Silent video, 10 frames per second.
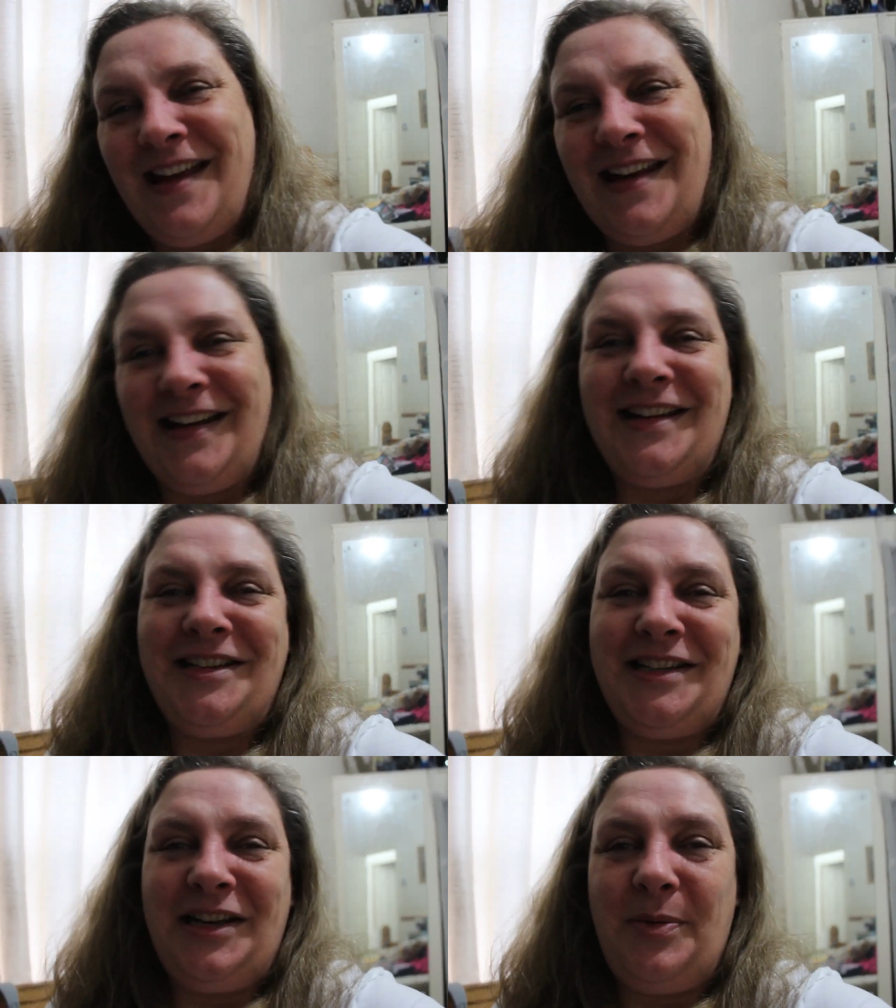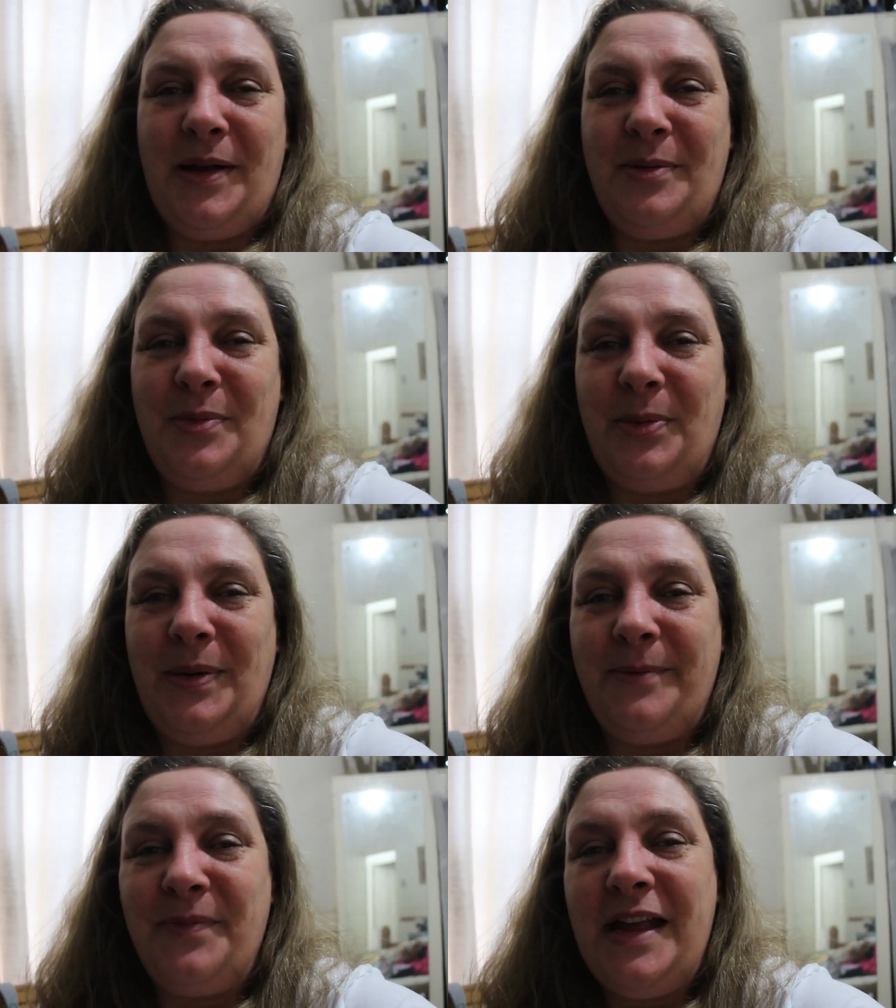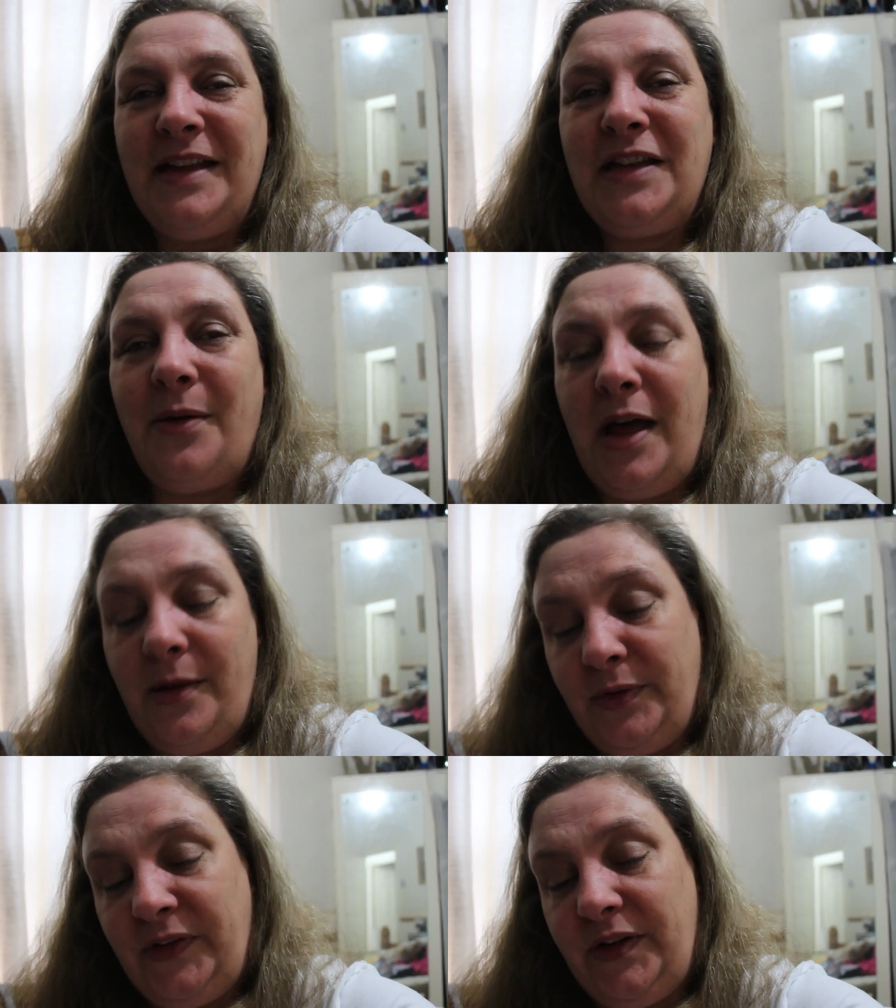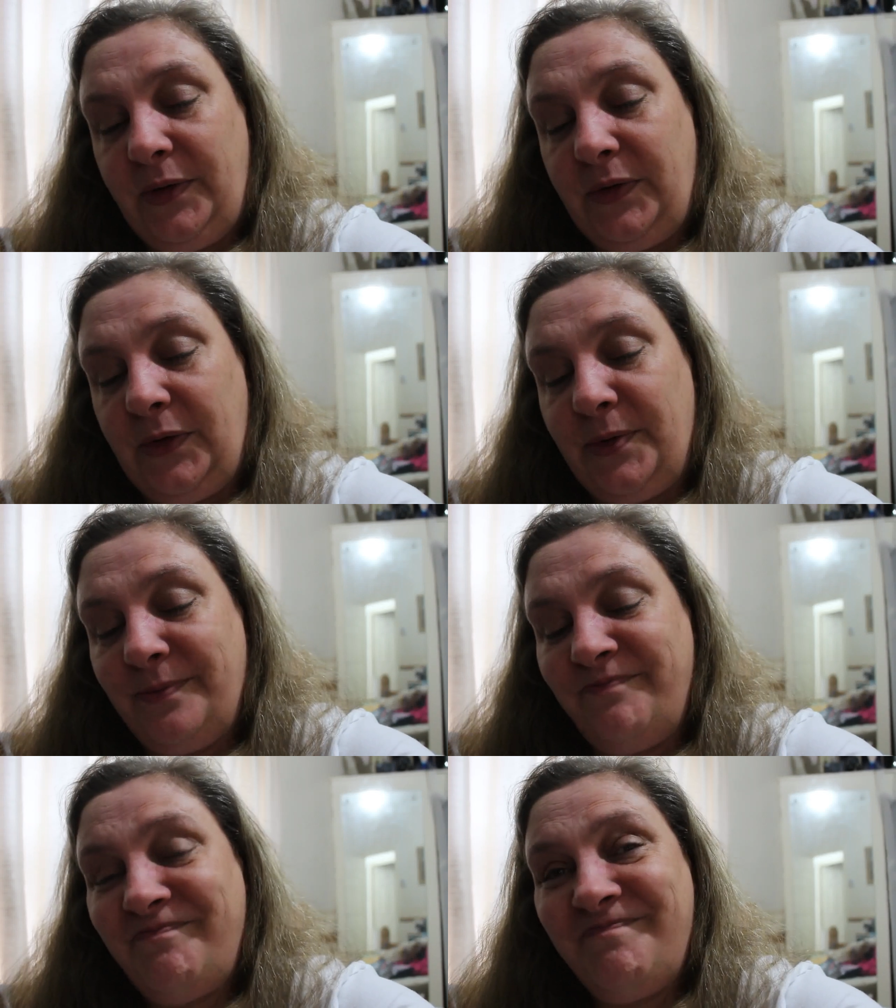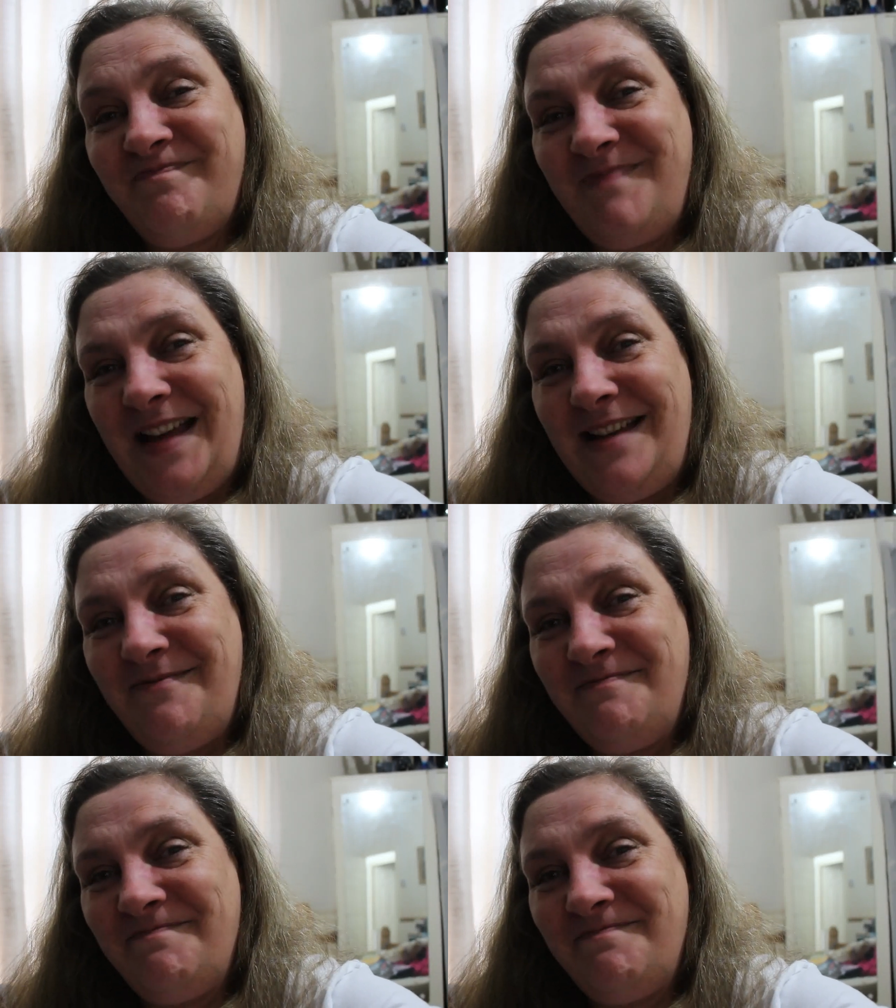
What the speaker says: and I can actually tell you about them properly. So I will see you soon. Bye.